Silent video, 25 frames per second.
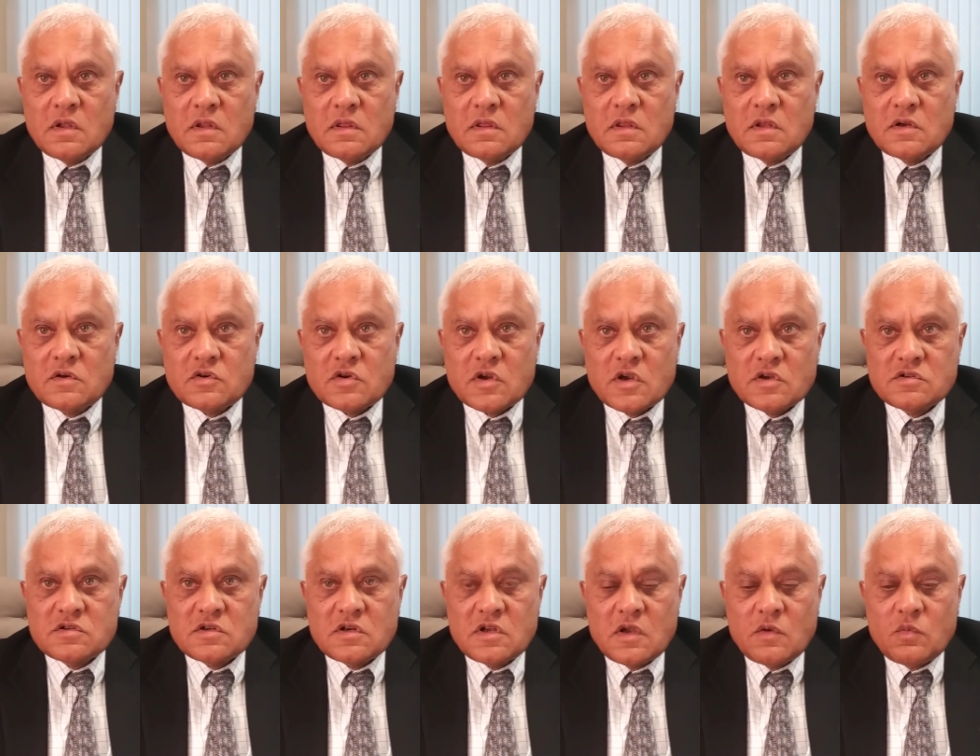the
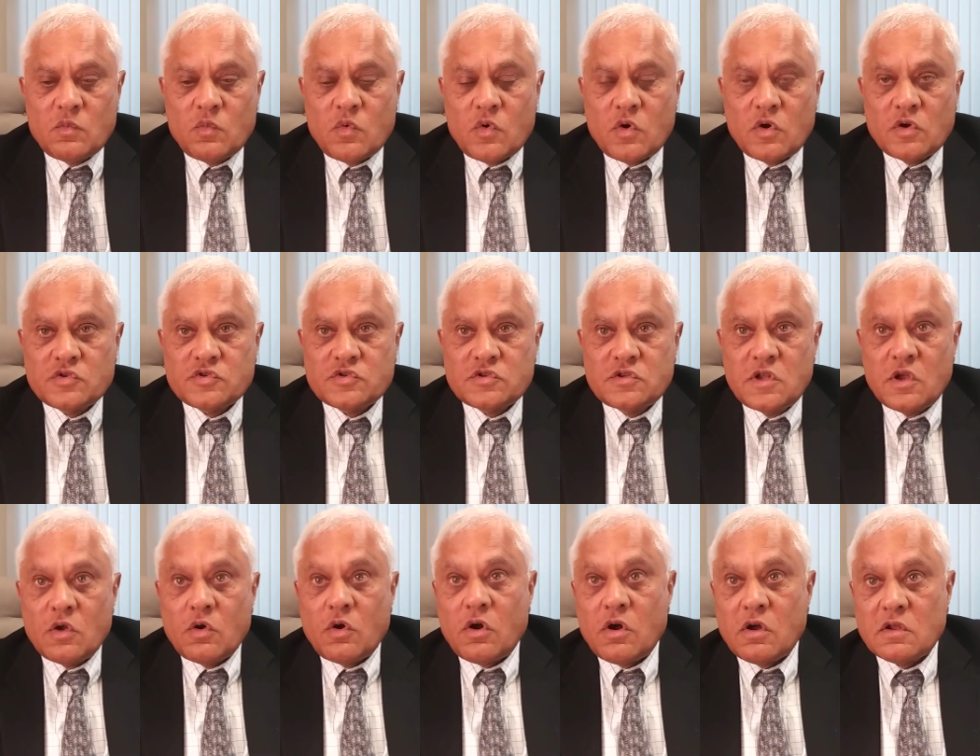treasury was
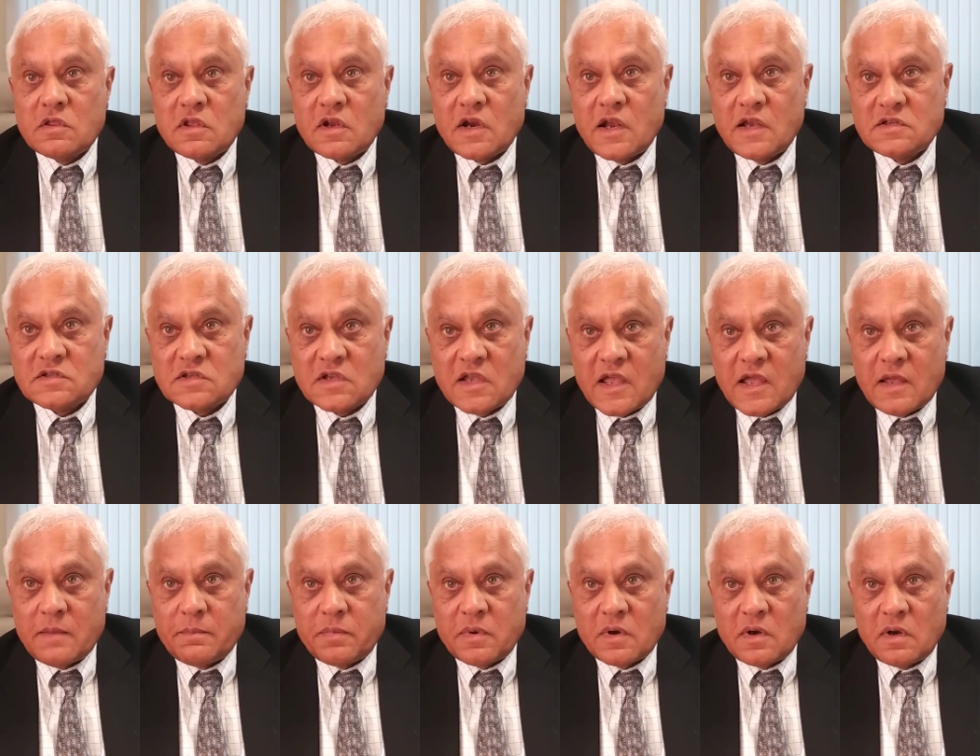the authorized
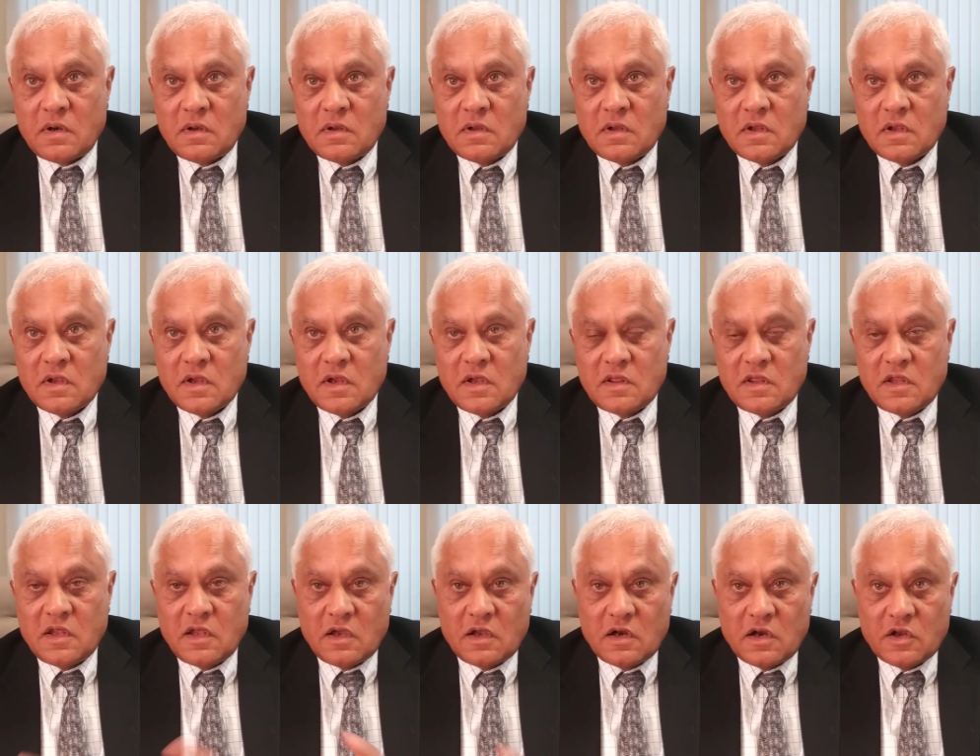capital. And
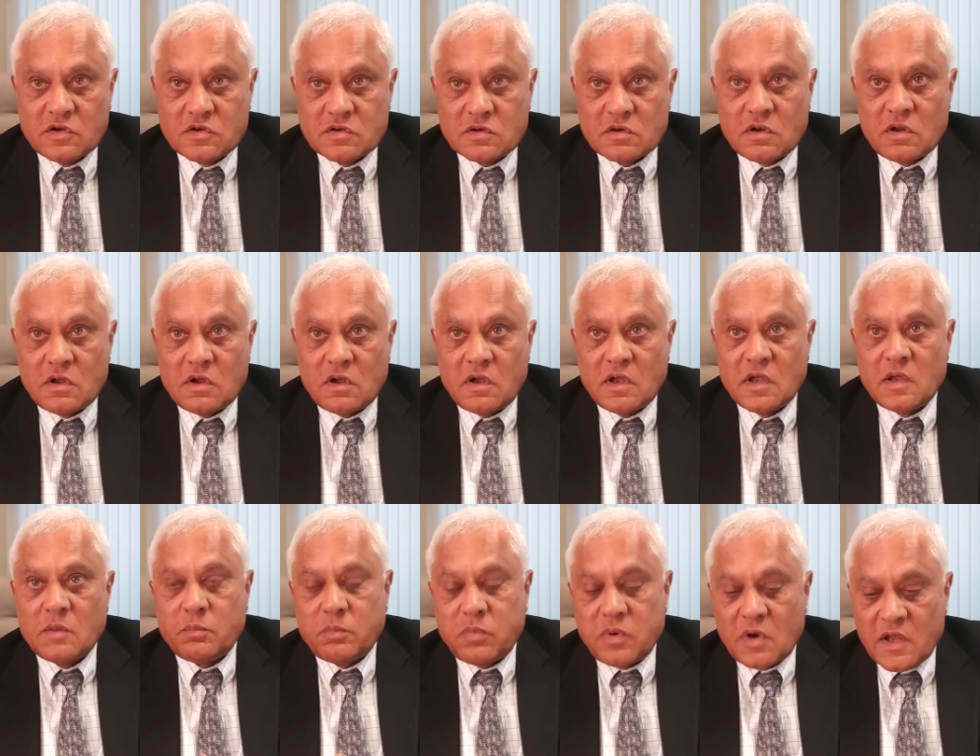the English law
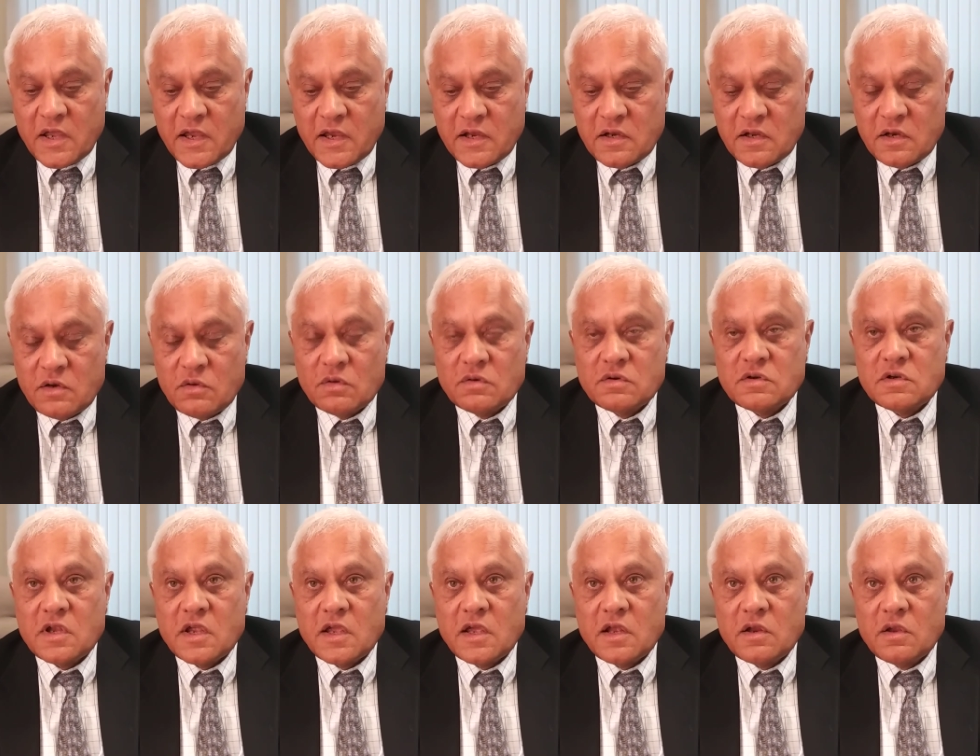applied in
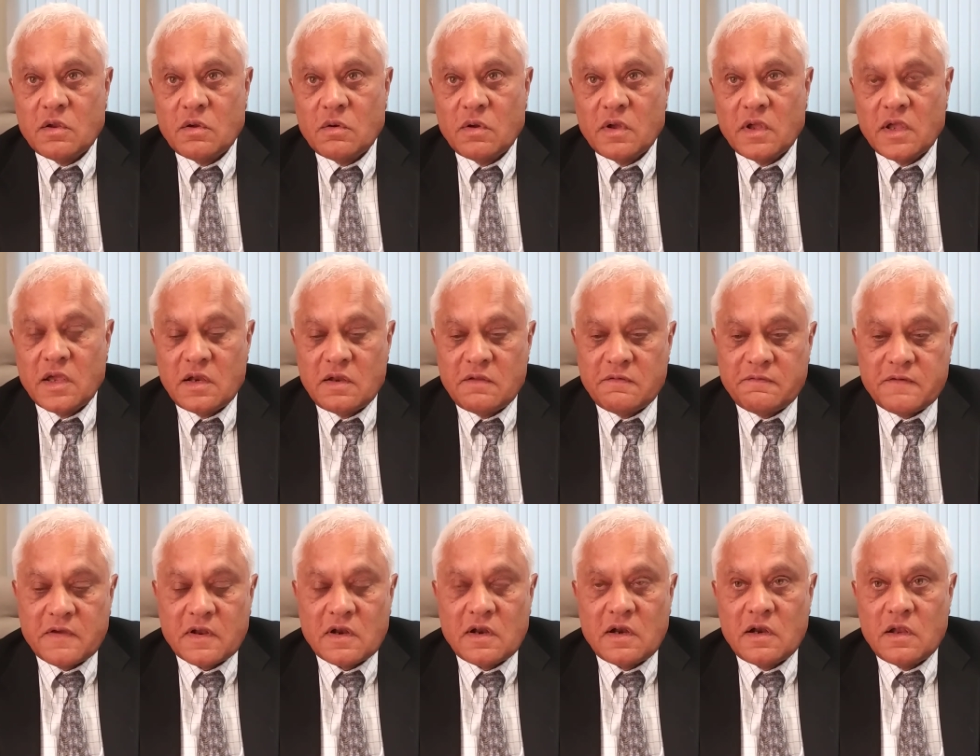Ontario and
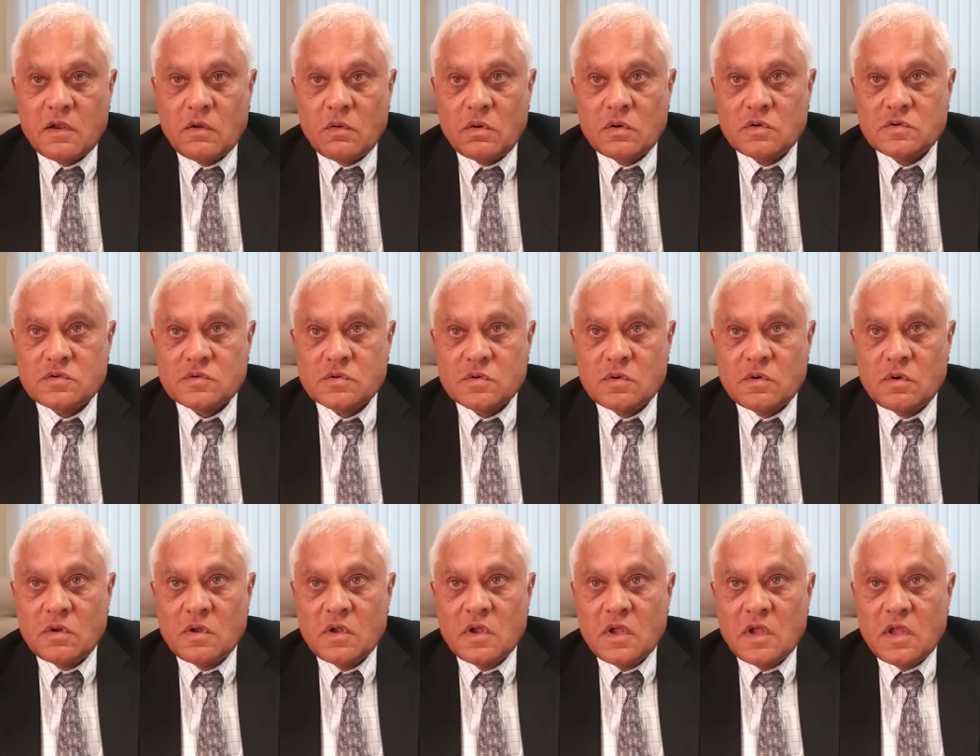federally
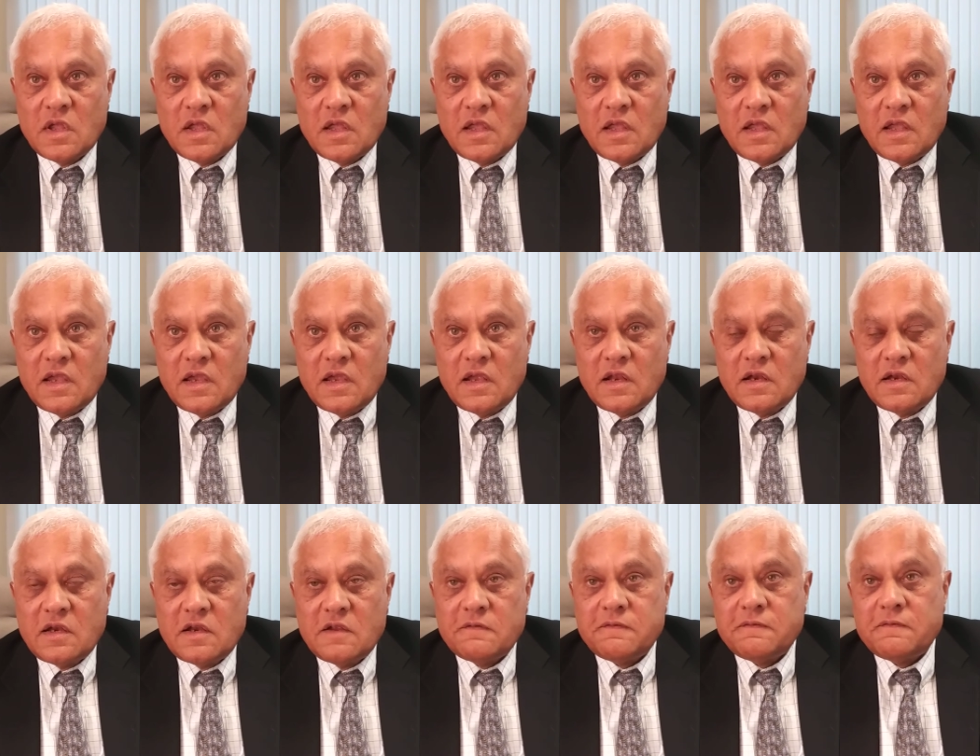also
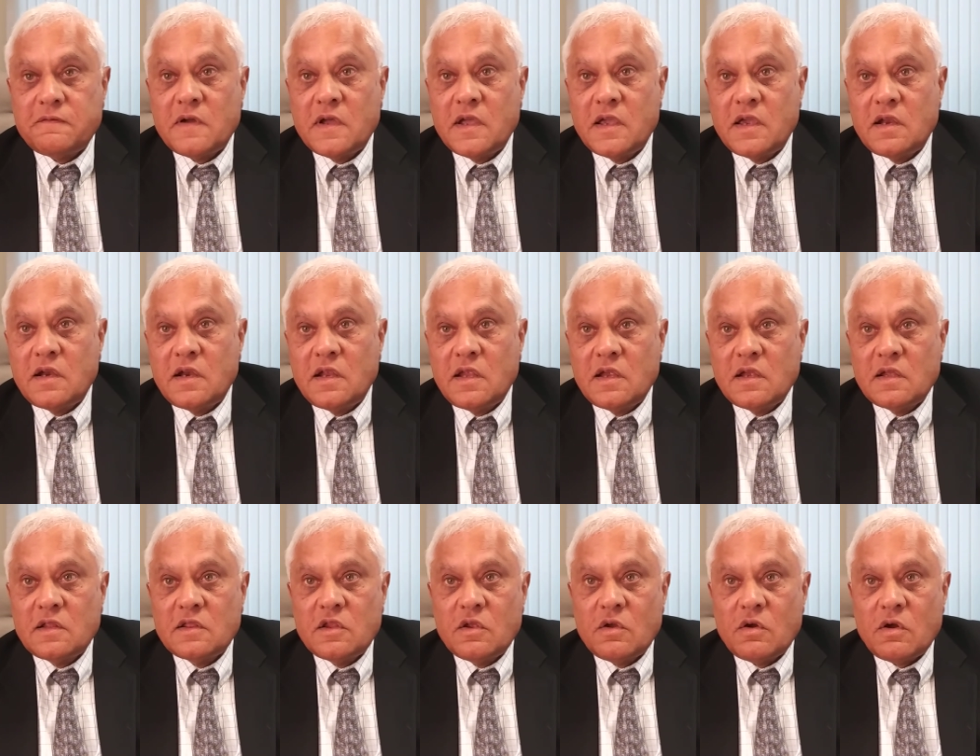in
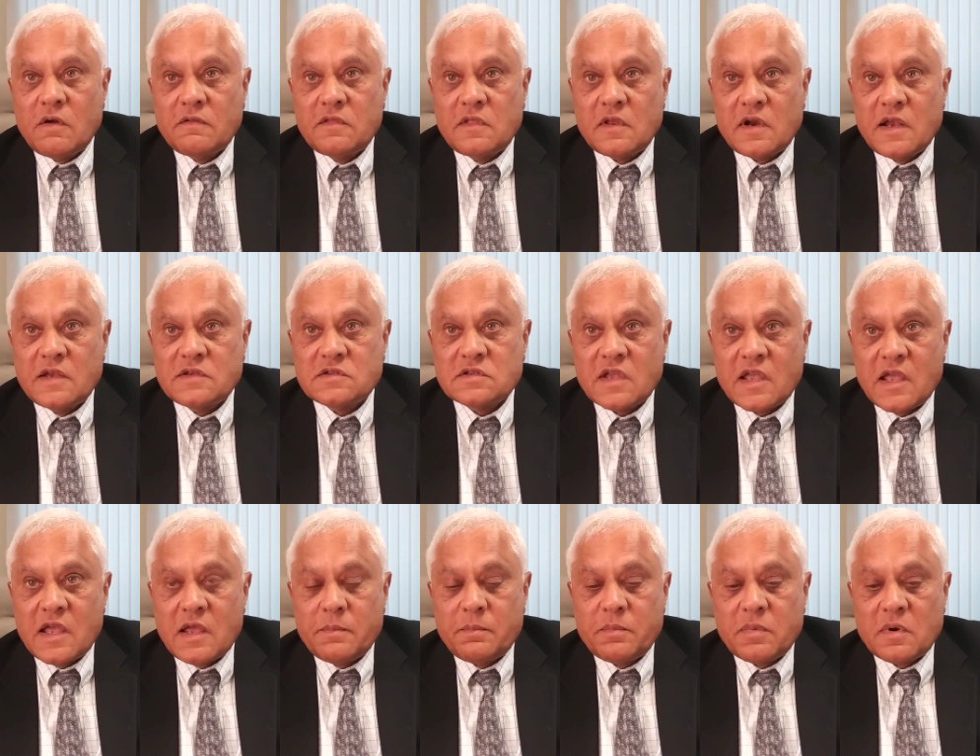defining the authorized
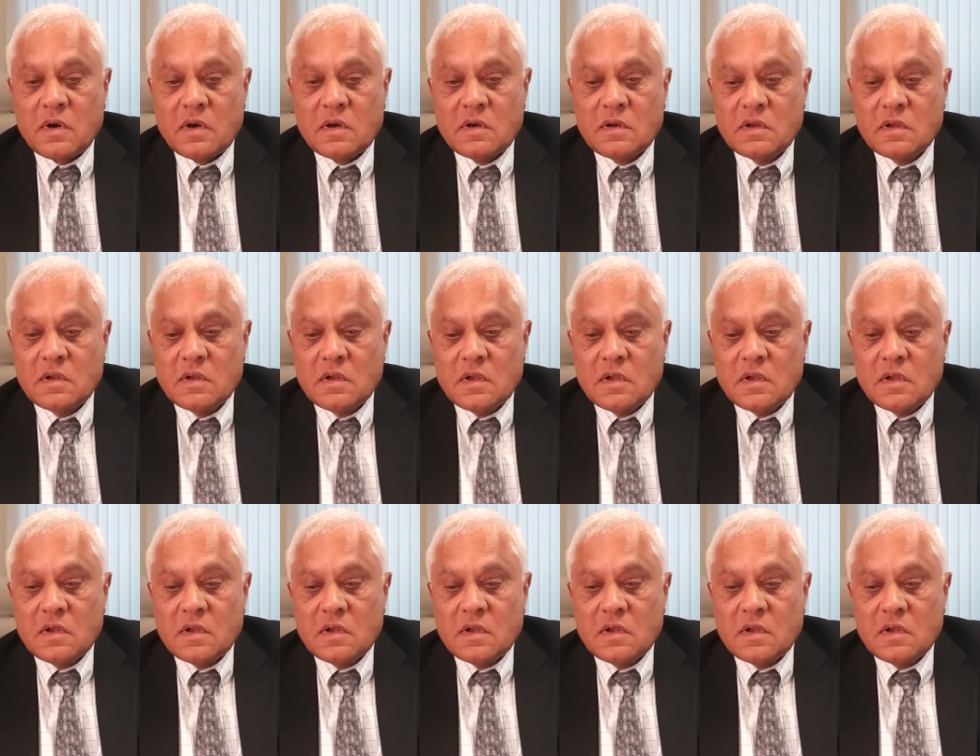capital,